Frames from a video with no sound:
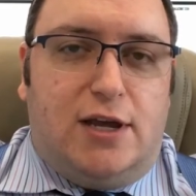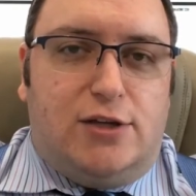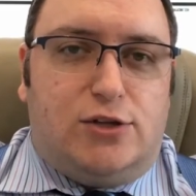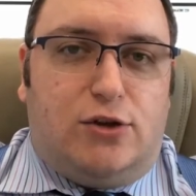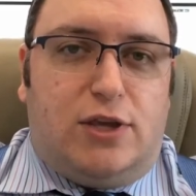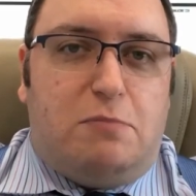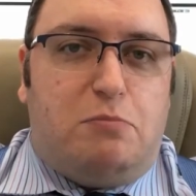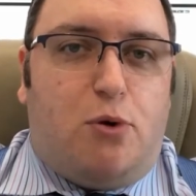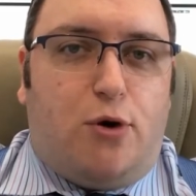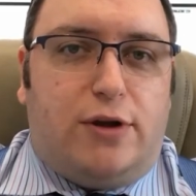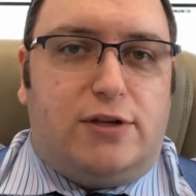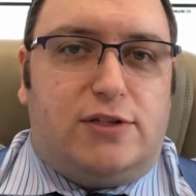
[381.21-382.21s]
So the
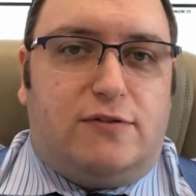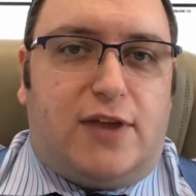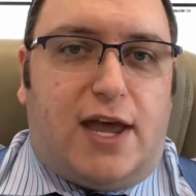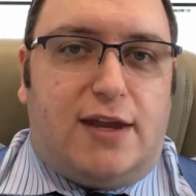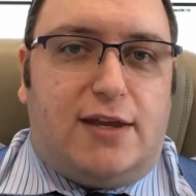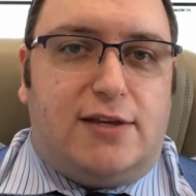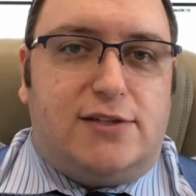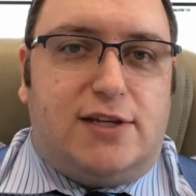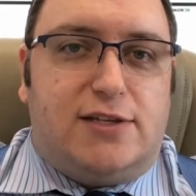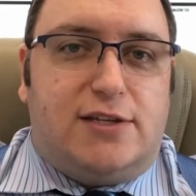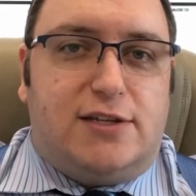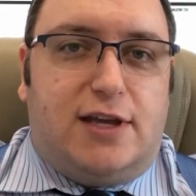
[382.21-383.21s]
importance of that is
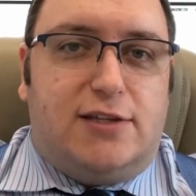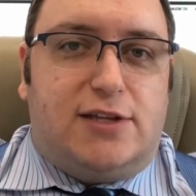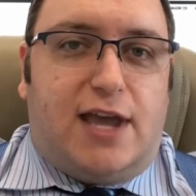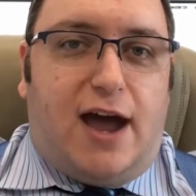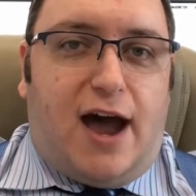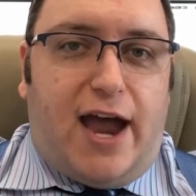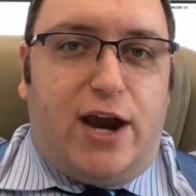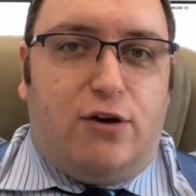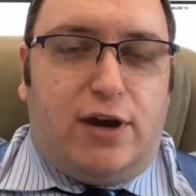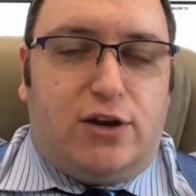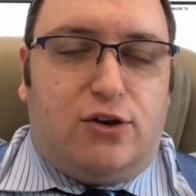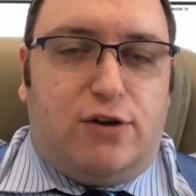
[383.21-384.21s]
it's a higher
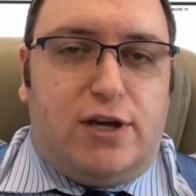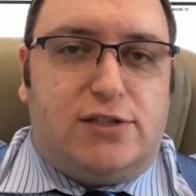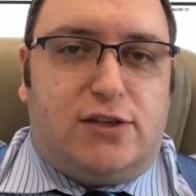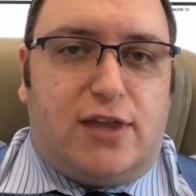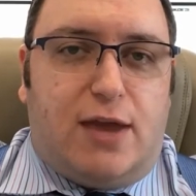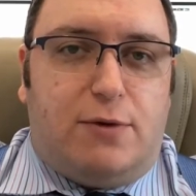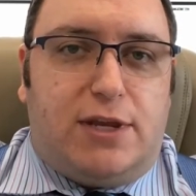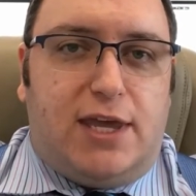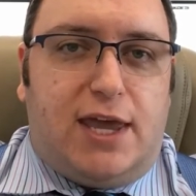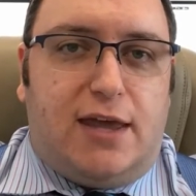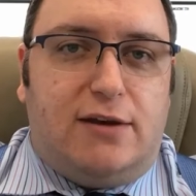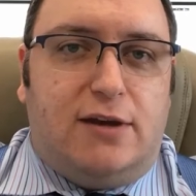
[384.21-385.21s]
increase than they would
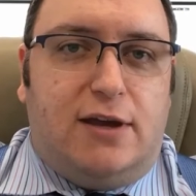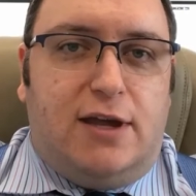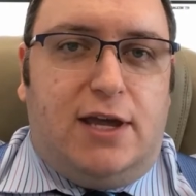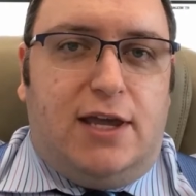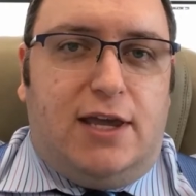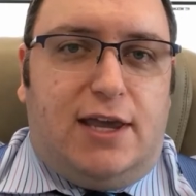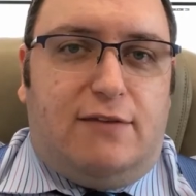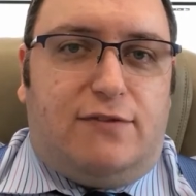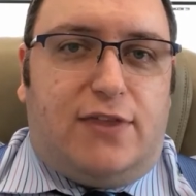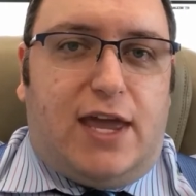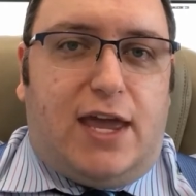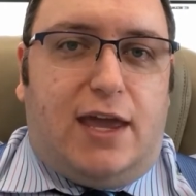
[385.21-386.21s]
get
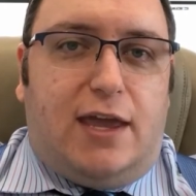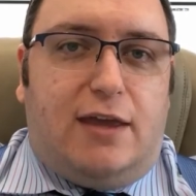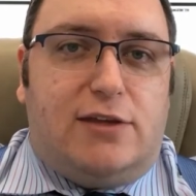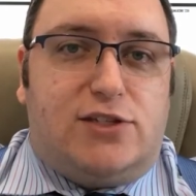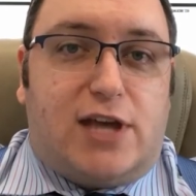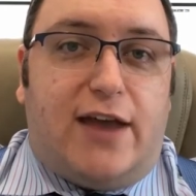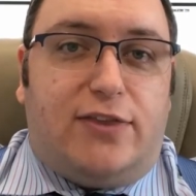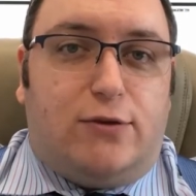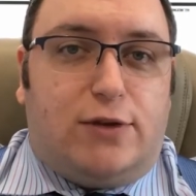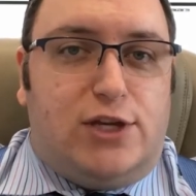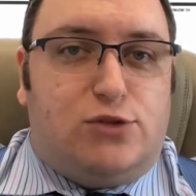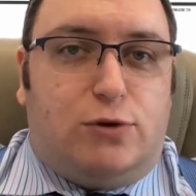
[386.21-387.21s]
if they sign their
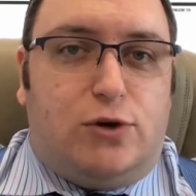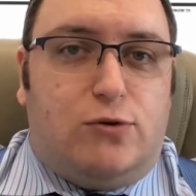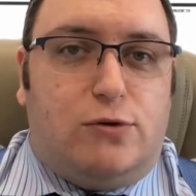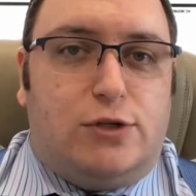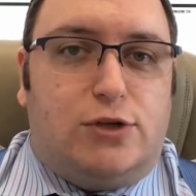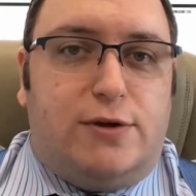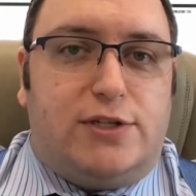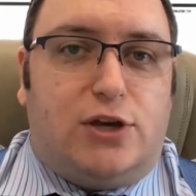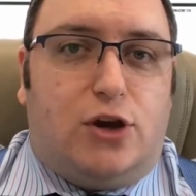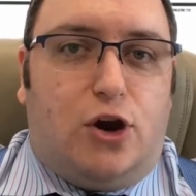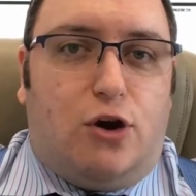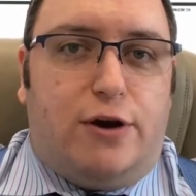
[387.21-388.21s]
lease renewal. So it's
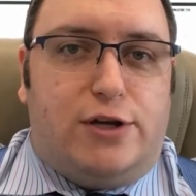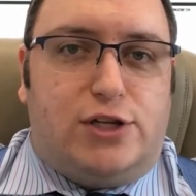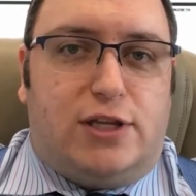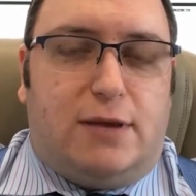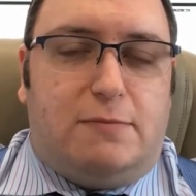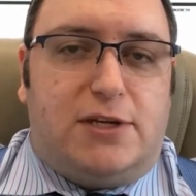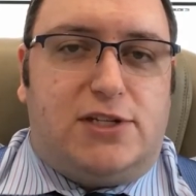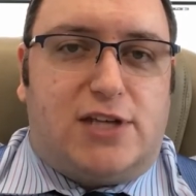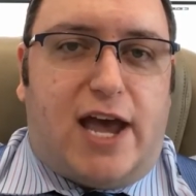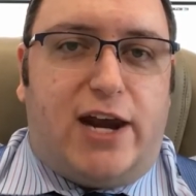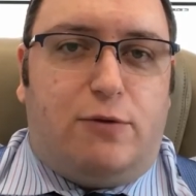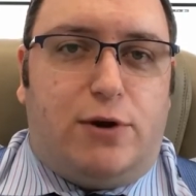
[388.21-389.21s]
encouraging them to
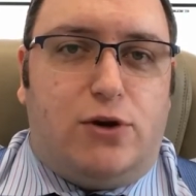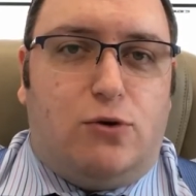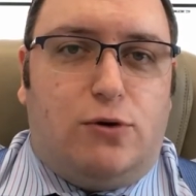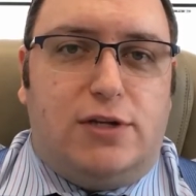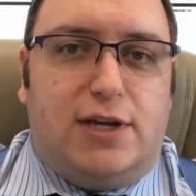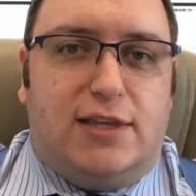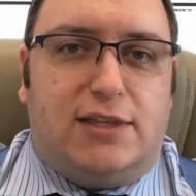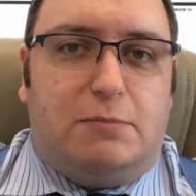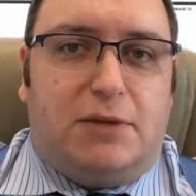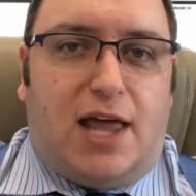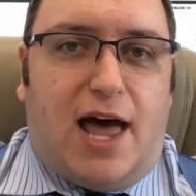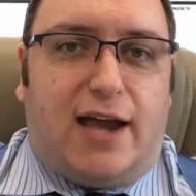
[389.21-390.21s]
sign a renewal to get
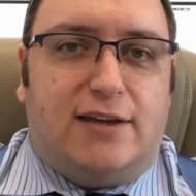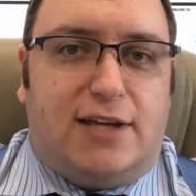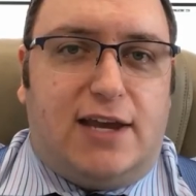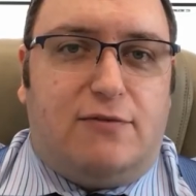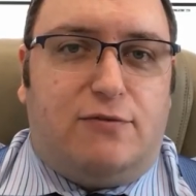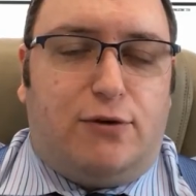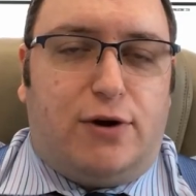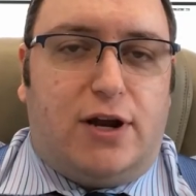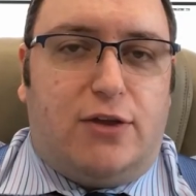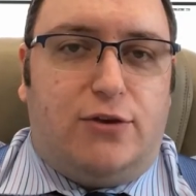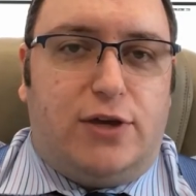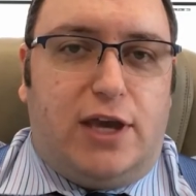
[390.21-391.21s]
them locked in for
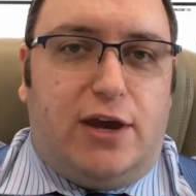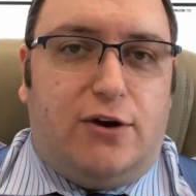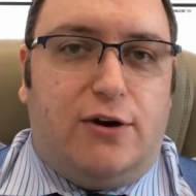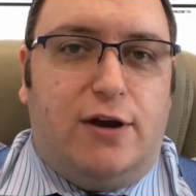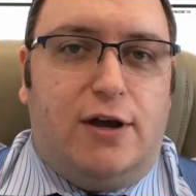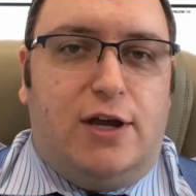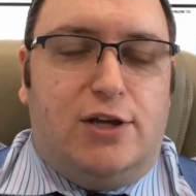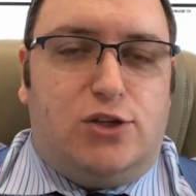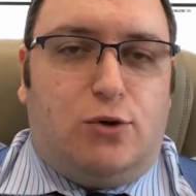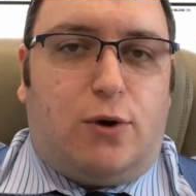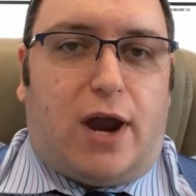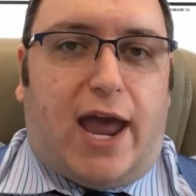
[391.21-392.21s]
another year.
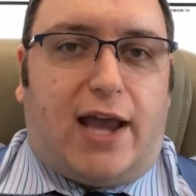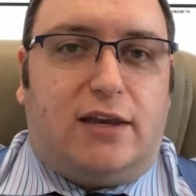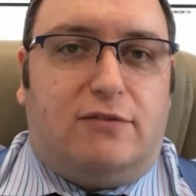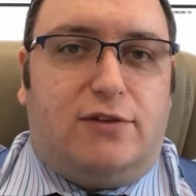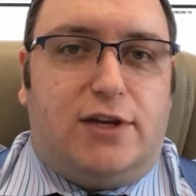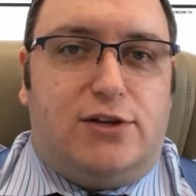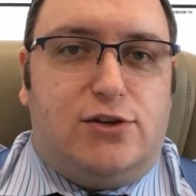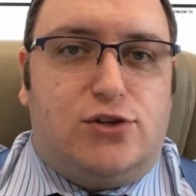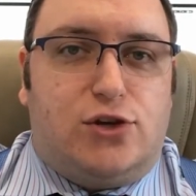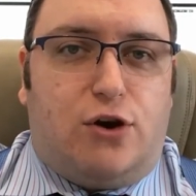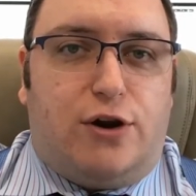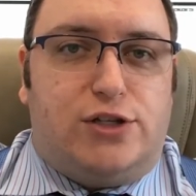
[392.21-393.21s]
So we're actively
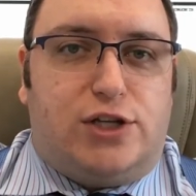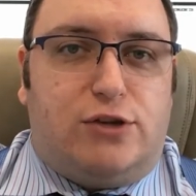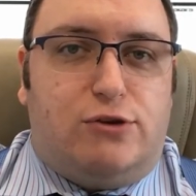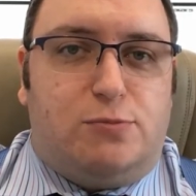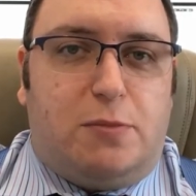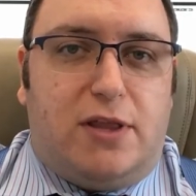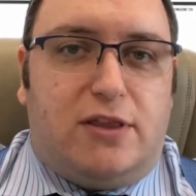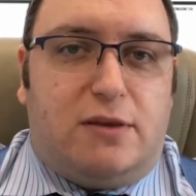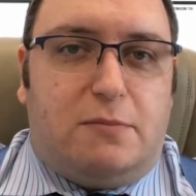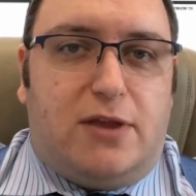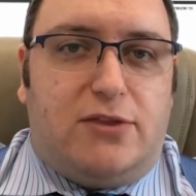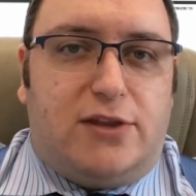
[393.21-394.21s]
discouraging those
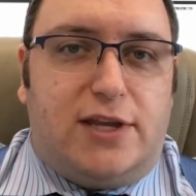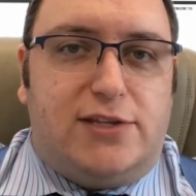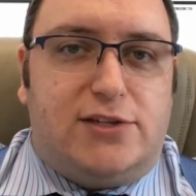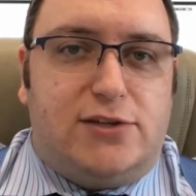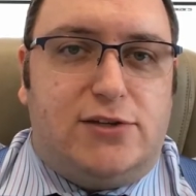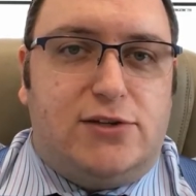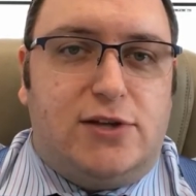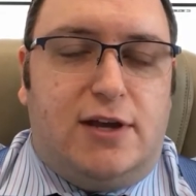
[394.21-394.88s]
month-to-month leases